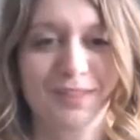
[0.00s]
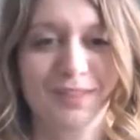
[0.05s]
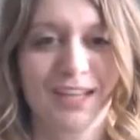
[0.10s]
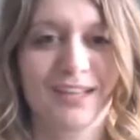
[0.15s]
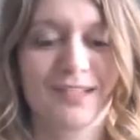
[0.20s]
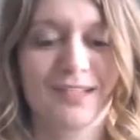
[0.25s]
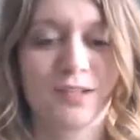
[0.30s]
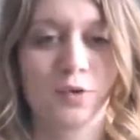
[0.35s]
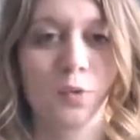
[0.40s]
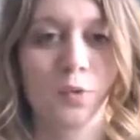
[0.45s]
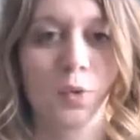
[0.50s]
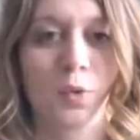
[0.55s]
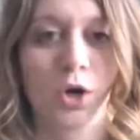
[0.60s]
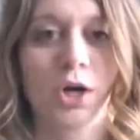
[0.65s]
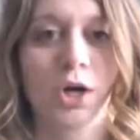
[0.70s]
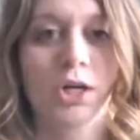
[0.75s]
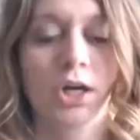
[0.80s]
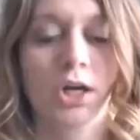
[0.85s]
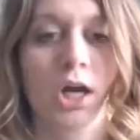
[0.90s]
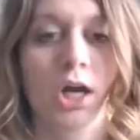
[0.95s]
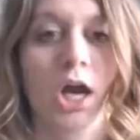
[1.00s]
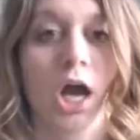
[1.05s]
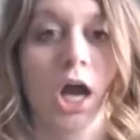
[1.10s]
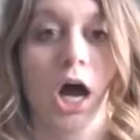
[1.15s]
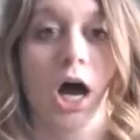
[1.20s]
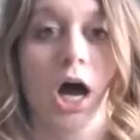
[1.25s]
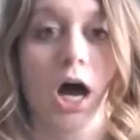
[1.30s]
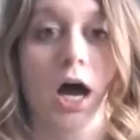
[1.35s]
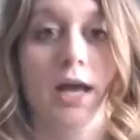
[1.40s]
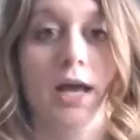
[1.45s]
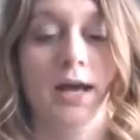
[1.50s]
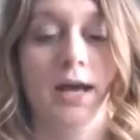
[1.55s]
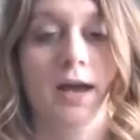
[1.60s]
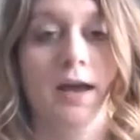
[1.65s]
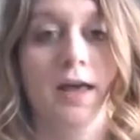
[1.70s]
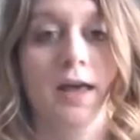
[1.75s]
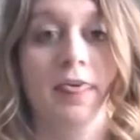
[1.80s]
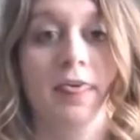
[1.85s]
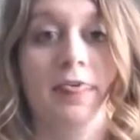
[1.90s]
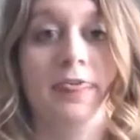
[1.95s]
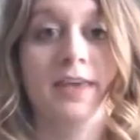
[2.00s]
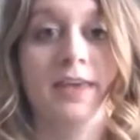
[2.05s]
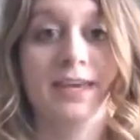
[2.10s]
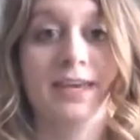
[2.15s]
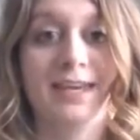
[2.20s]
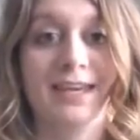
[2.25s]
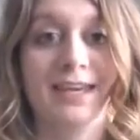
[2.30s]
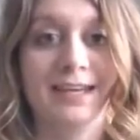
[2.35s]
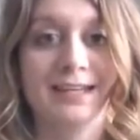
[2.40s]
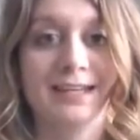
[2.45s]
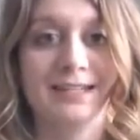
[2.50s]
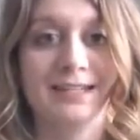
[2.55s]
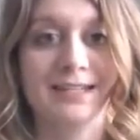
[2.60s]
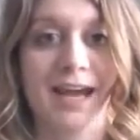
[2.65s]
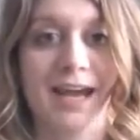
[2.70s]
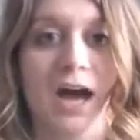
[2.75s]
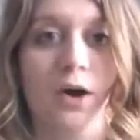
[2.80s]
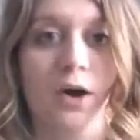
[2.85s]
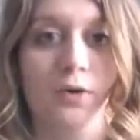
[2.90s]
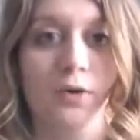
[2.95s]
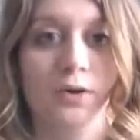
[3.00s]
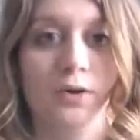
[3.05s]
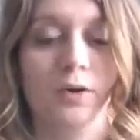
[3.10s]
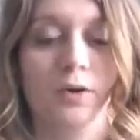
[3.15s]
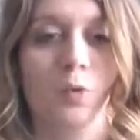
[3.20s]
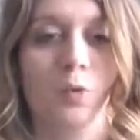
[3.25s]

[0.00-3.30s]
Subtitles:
is to work on thinking down.